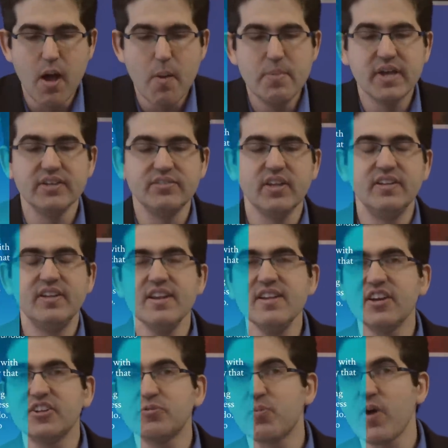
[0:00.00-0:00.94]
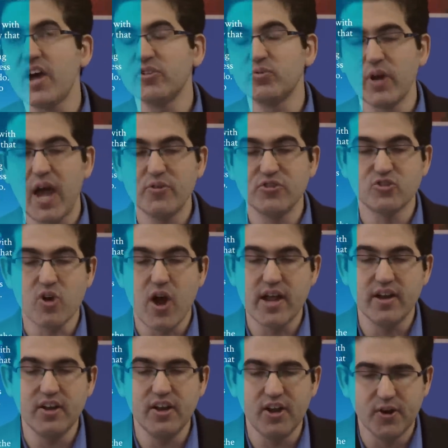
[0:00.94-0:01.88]
because it didn't express what I was
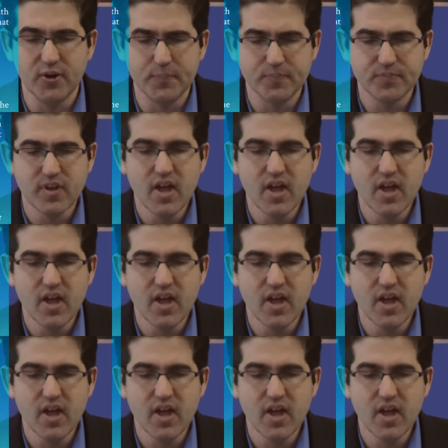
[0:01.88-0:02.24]
trying to do.